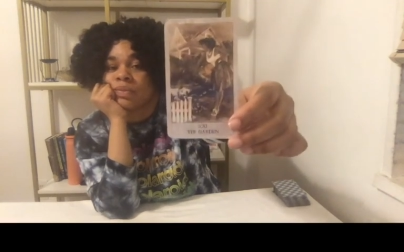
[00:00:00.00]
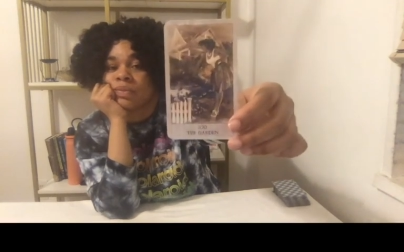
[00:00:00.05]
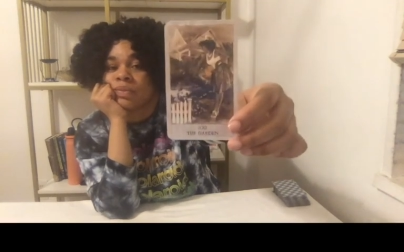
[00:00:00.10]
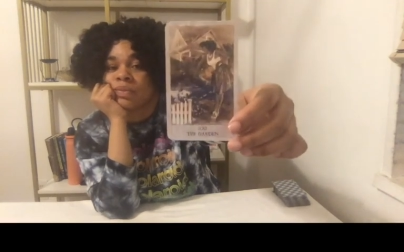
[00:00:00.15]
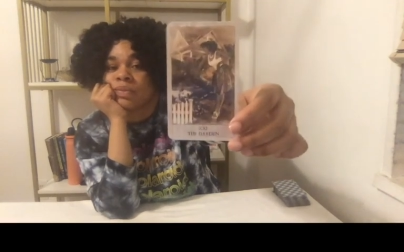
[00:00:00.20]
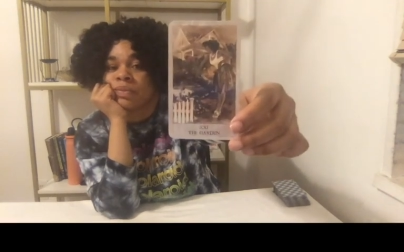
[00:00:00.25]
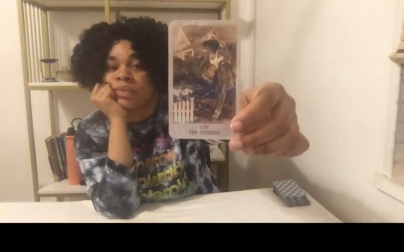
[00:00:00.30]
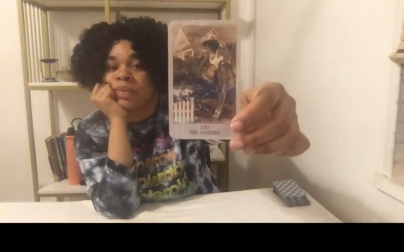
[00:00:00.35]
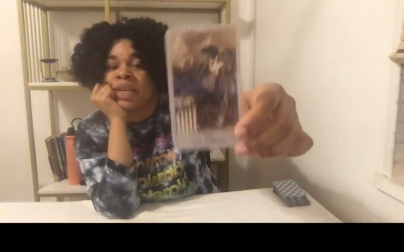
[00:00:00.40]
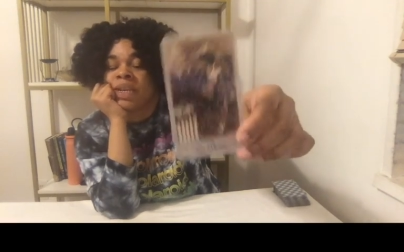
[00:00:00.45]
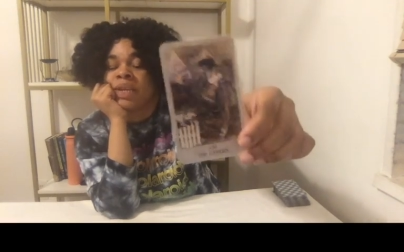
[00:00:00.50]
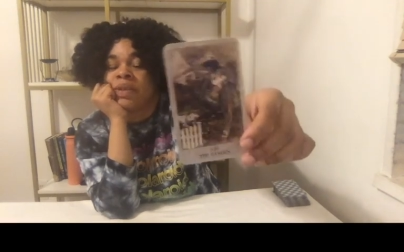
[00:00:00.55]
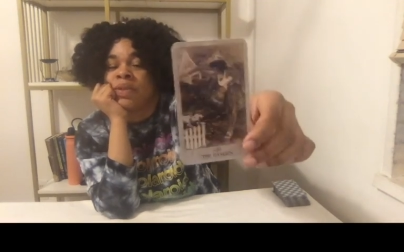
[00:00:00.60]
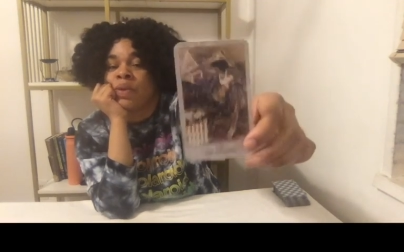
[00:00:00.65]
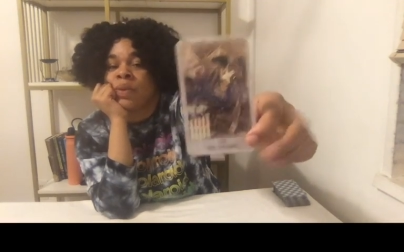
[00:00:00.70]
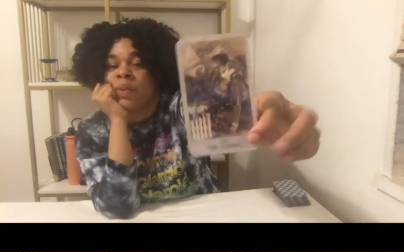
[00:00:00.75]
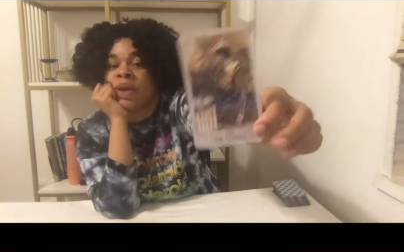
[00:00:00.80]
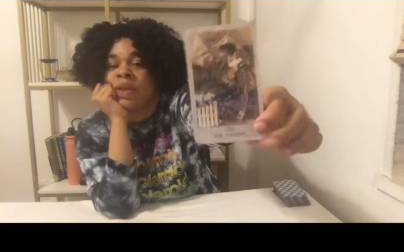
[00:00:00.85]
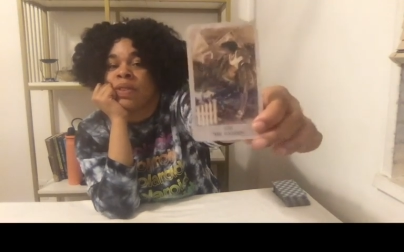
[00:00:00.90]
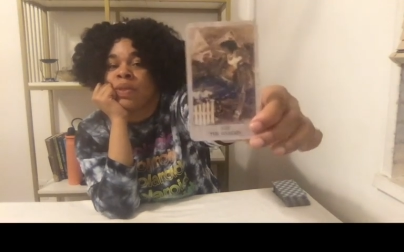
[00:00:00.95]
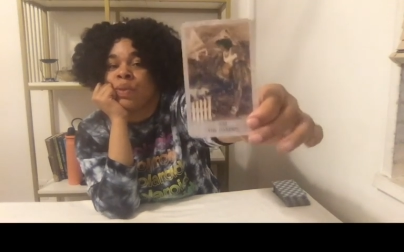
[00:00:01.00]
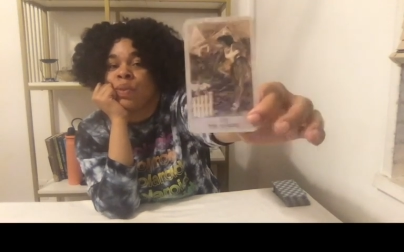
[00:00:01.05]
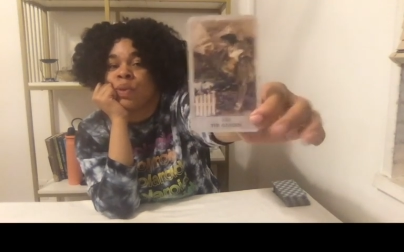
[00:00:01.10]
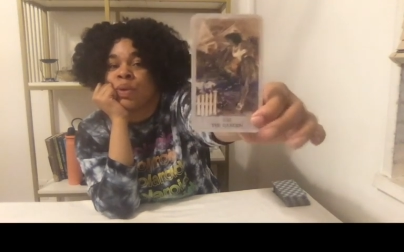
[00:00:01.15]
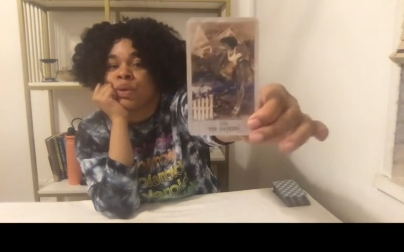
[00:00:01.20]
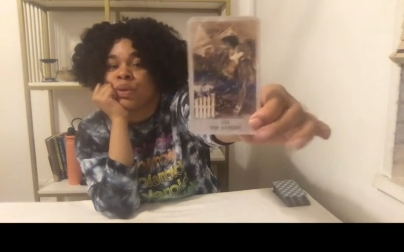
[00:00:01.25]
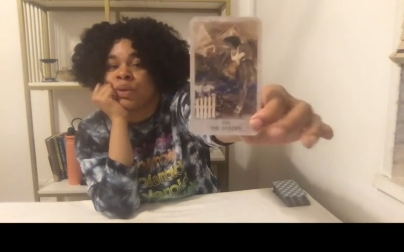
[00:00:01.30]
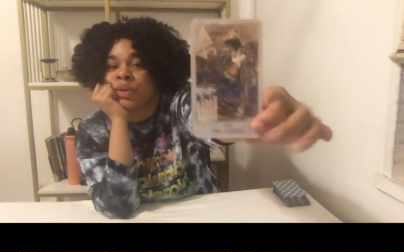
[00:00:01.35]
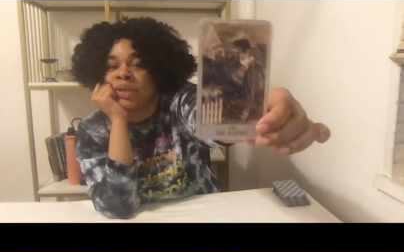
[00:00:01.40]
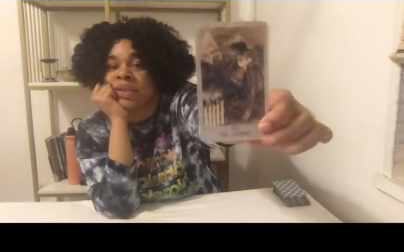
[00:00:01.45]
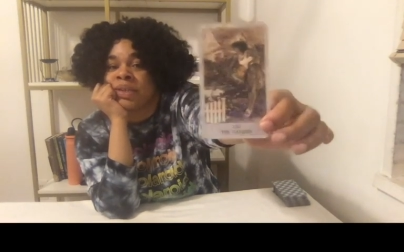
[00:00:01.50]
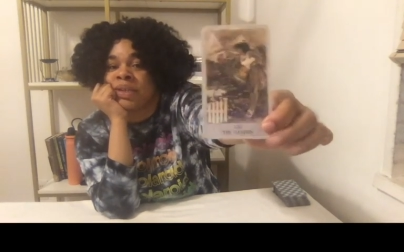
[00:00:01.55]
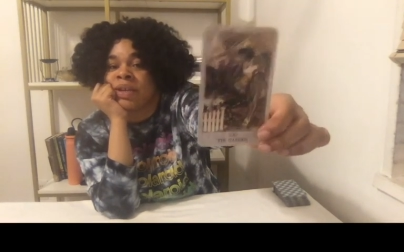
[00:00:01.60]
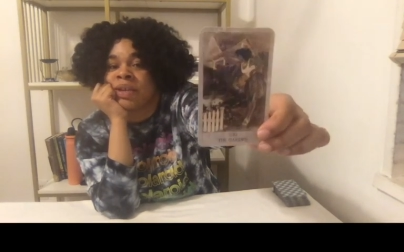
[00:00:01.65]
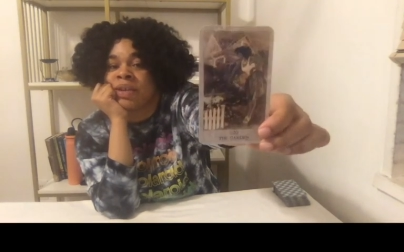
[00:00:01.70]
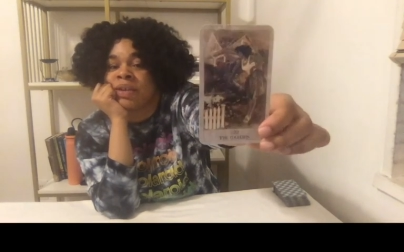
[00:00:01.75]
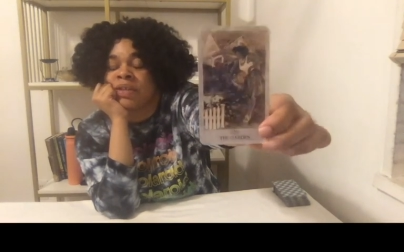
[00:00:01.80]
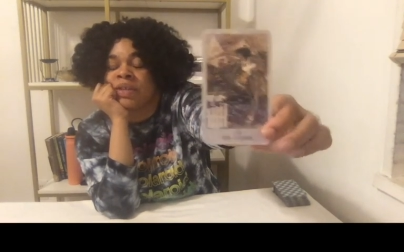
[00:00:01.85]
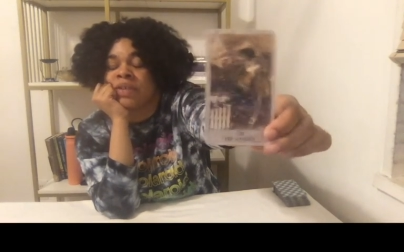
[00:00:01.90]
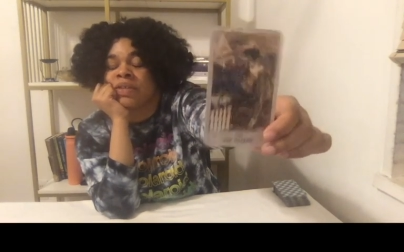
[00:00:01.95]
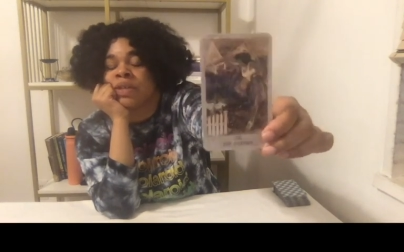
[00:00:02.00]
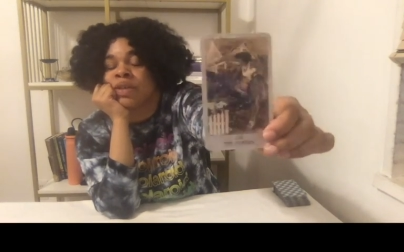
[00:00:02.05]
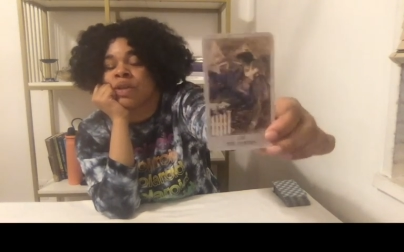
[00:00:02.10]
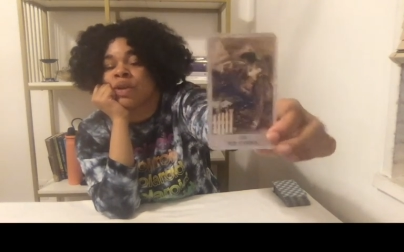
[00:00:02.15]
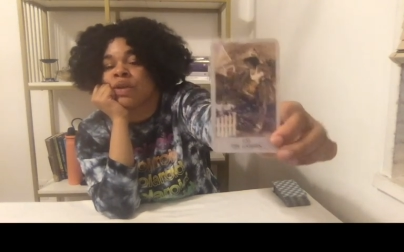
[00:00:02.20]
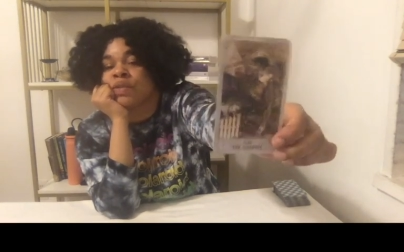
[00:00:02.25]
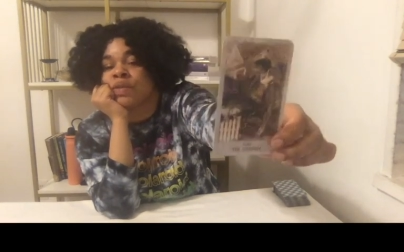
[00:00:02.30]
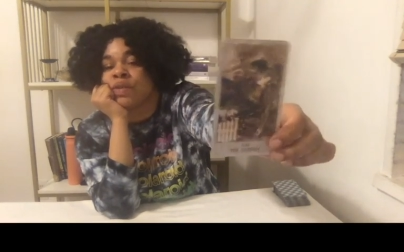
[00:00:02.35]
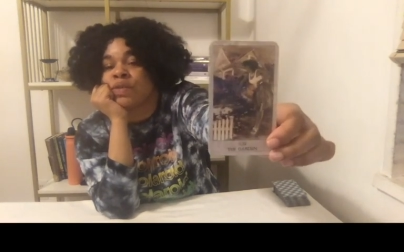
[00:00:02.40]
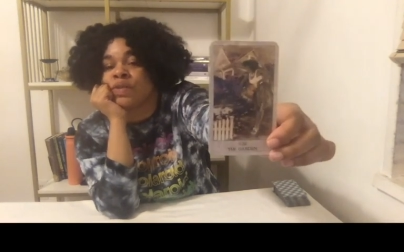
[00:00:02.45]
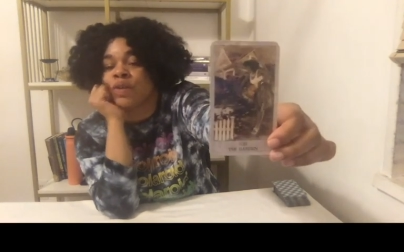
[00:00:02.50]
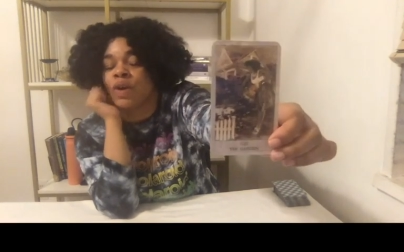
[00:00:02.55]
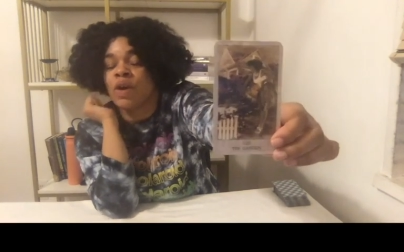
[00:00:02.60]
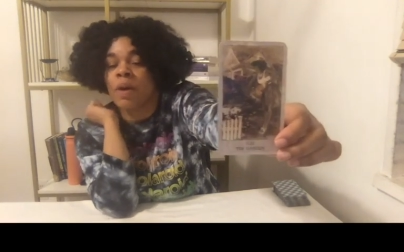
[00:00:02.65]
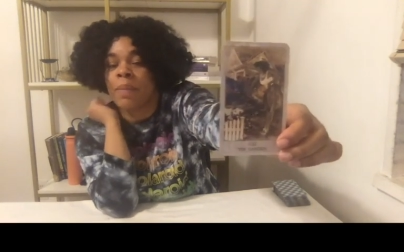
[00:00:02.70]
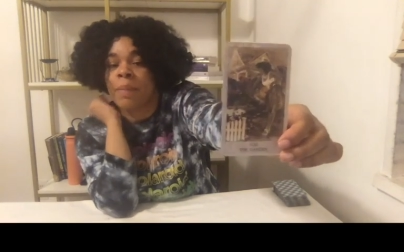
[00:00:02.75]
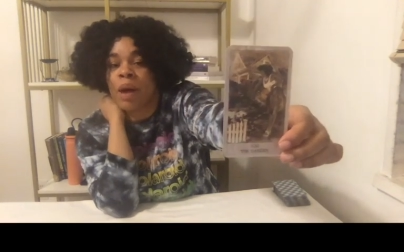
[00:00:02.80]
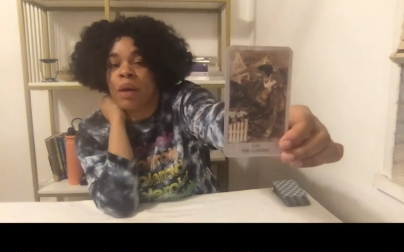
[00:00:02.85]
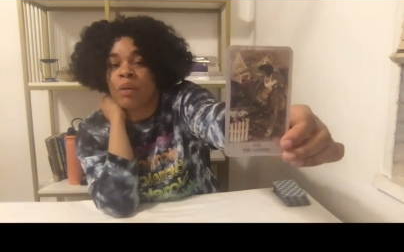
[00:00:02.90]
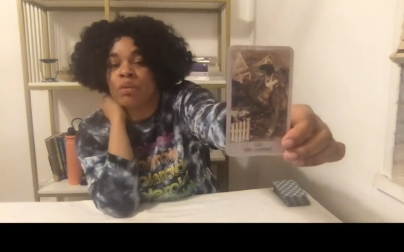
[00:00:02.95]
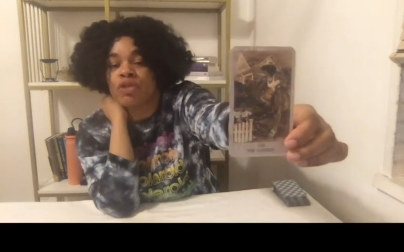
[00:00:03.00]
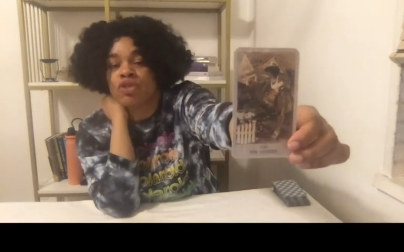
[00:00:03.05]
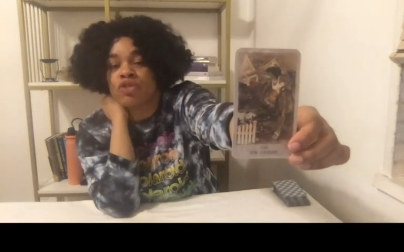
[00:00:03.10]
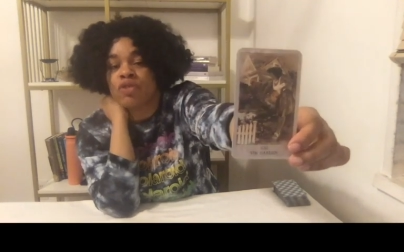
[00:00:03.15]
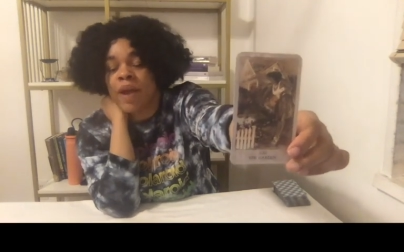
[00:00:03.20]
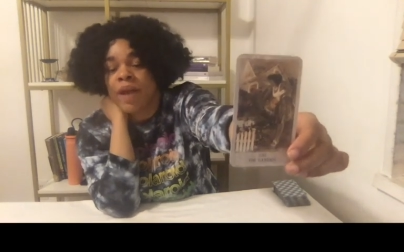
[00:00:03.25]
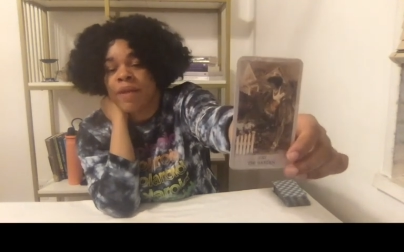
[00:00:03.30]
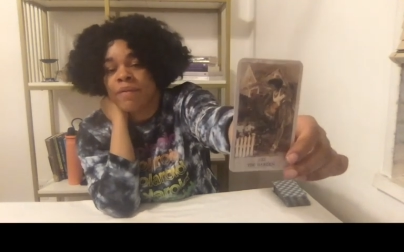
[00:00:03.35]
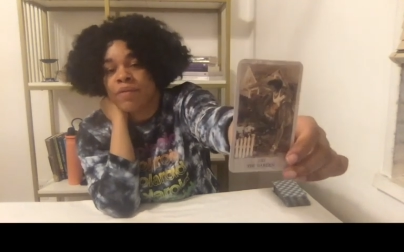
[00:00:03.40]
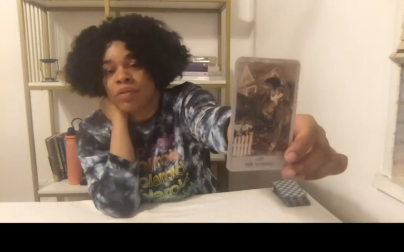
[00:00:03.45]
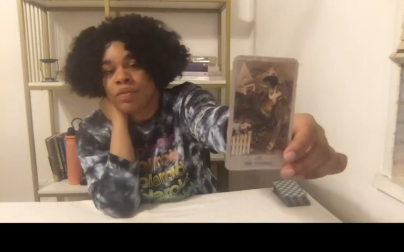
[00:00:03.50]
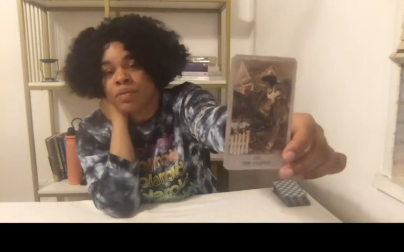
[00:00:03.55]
But either way, the world is here. This could also talk about travel.